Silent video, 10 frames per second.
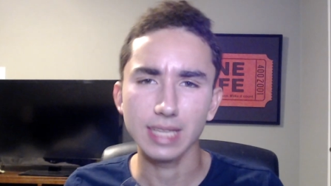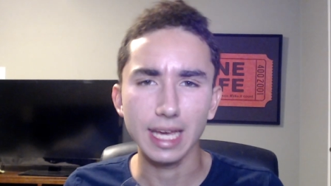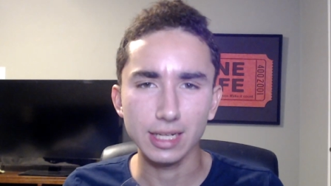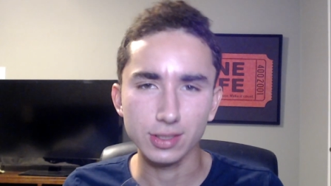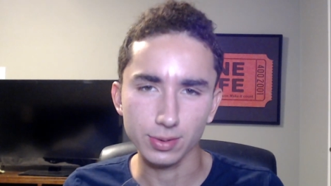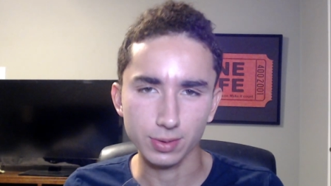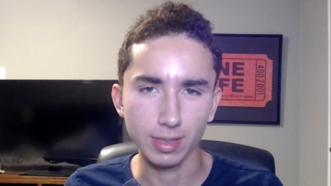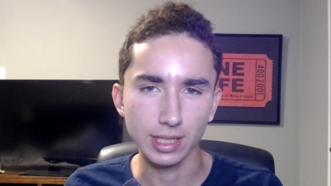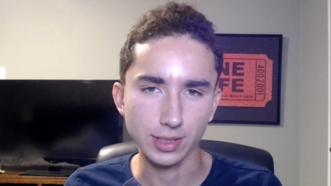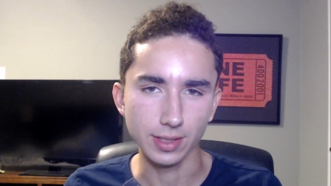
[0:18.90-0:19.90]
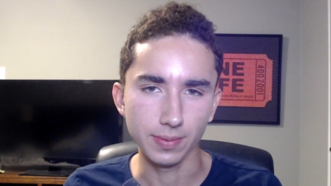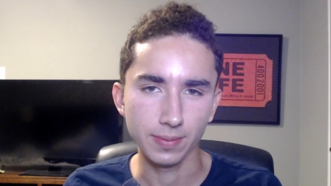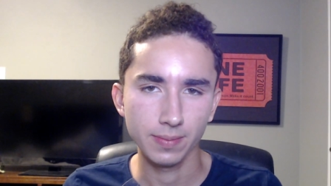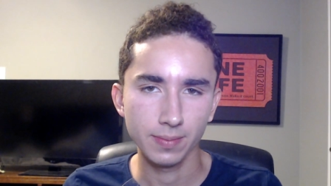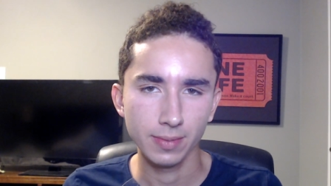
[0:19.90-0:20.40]
the age old question
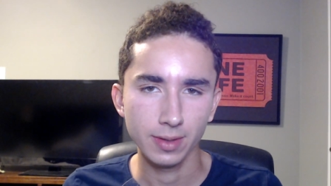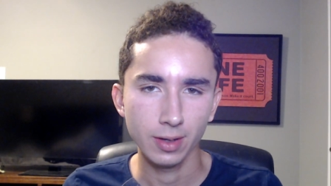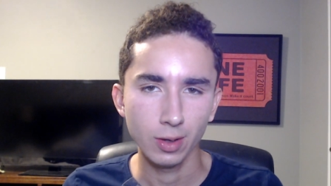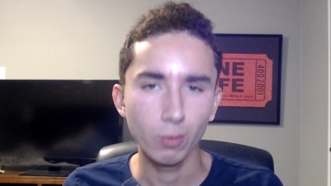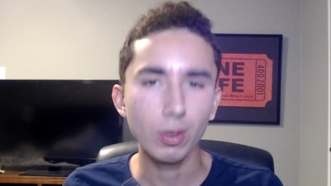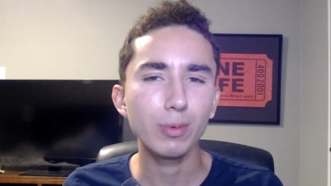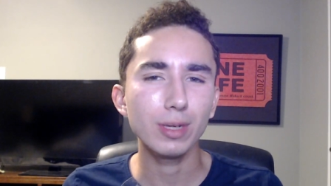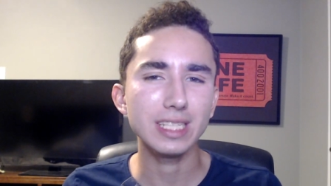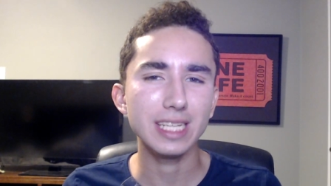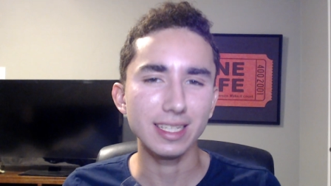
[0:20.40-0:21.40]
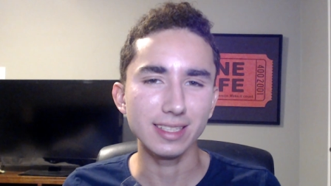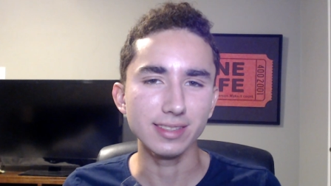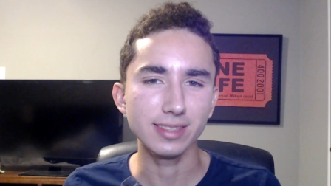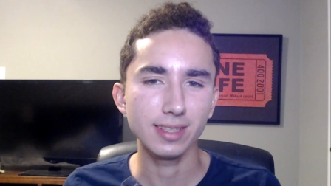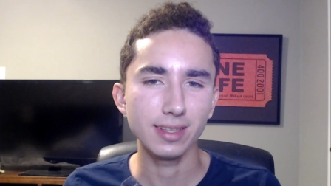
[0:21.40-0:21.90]
What really
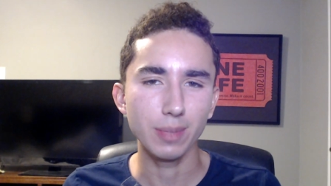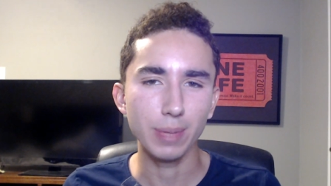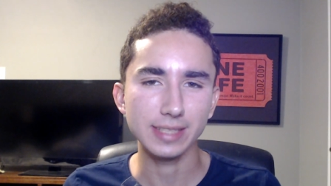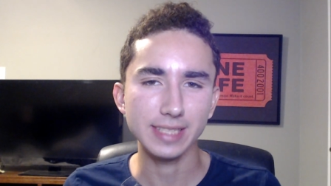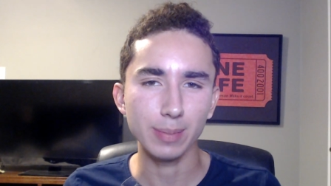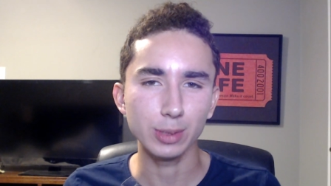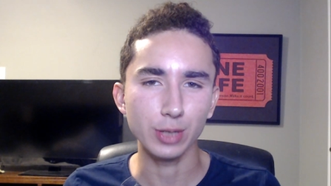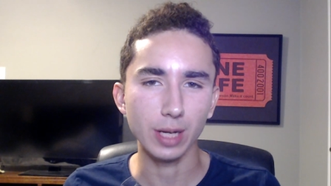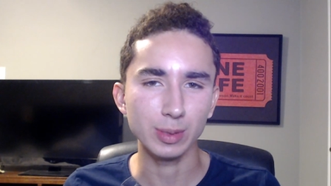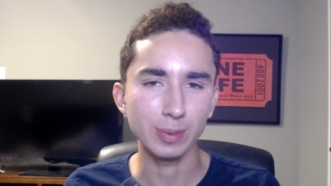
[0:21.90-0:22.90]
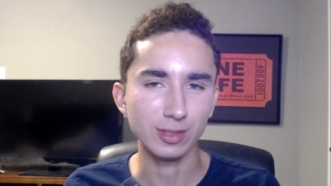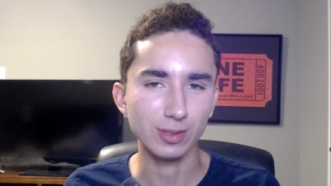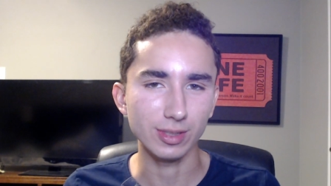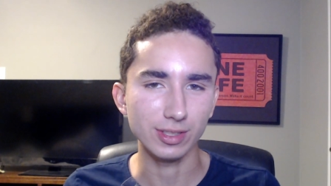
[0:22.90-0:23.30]
is the best type of dropshipping store to